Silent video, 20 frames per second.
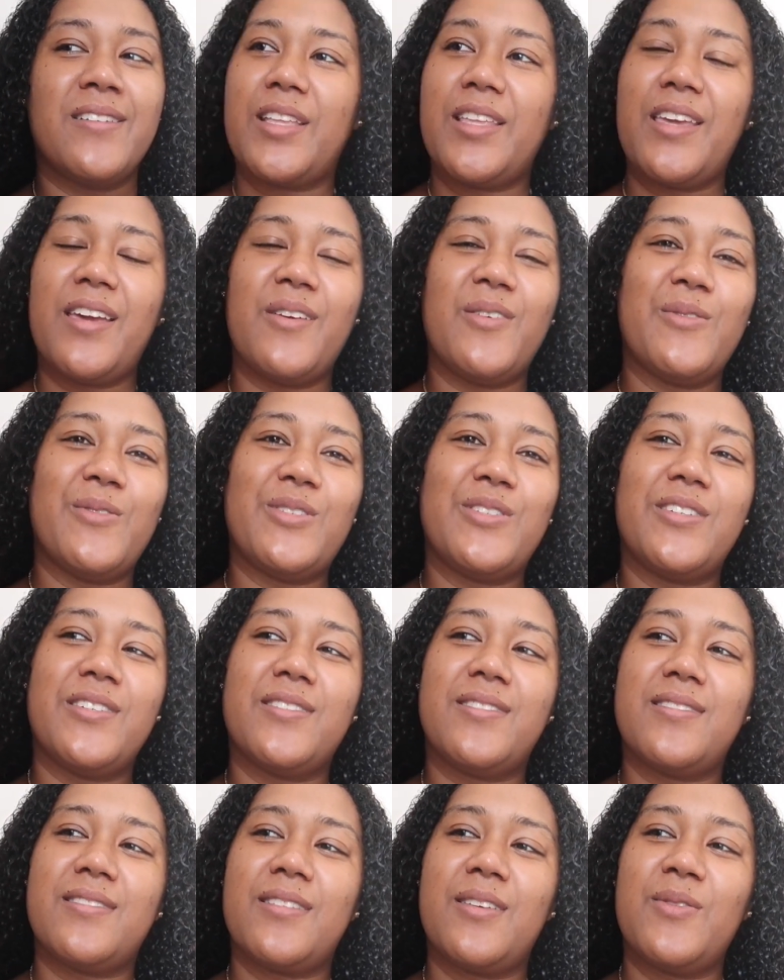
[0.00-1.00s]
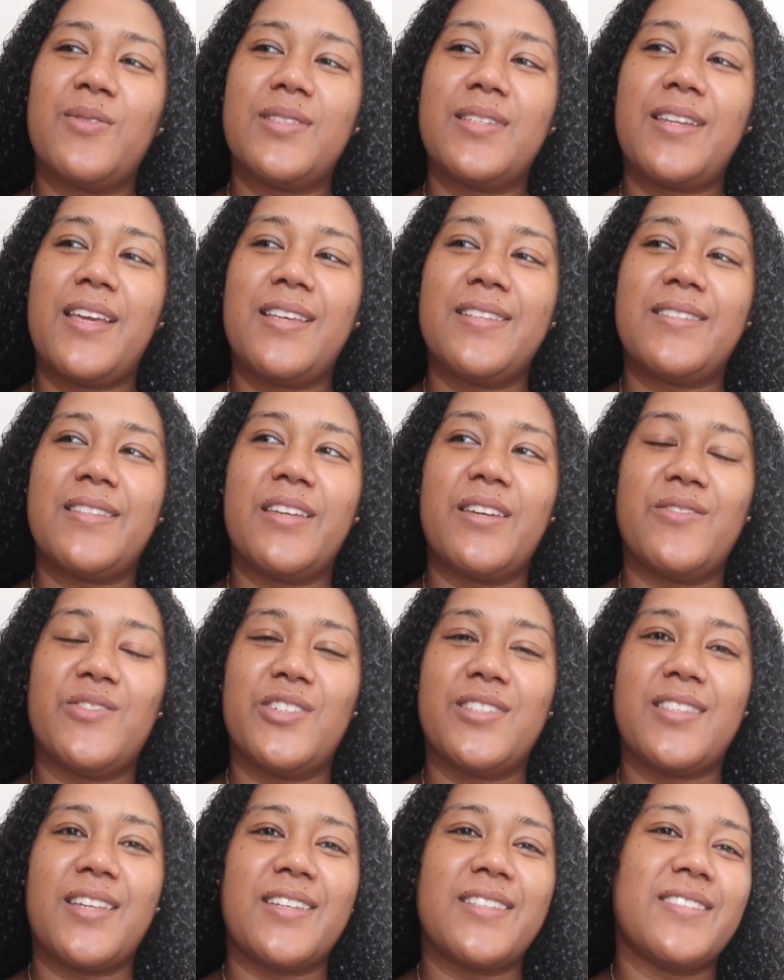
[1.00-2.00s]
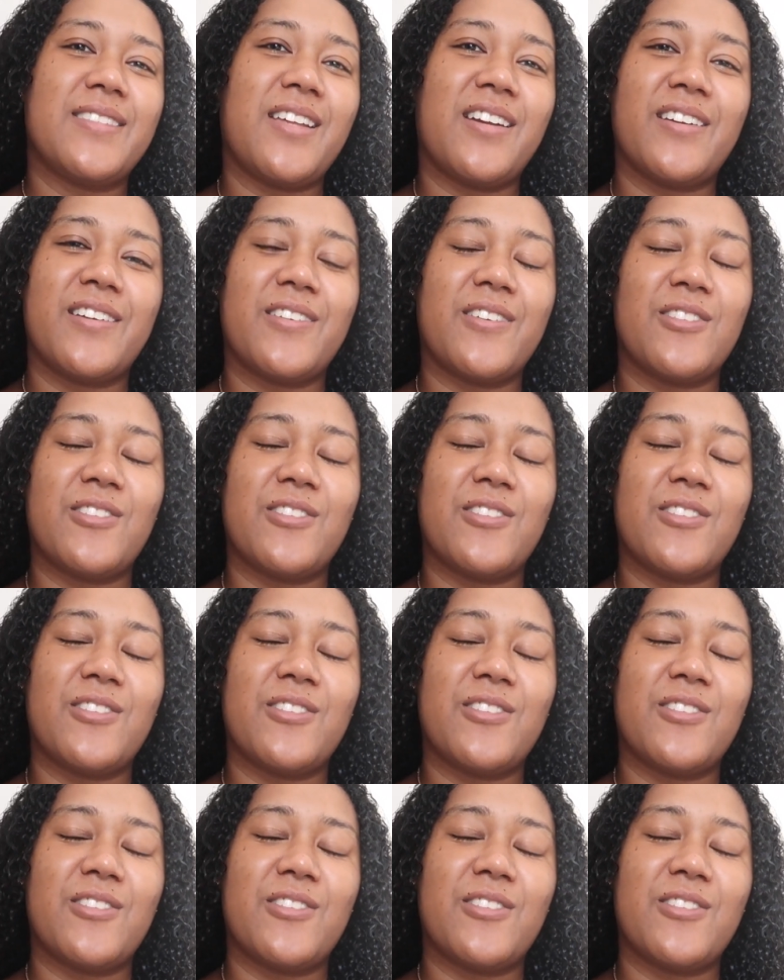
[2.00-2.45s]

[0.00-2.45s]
And yeah, it was a nice day of just like snacking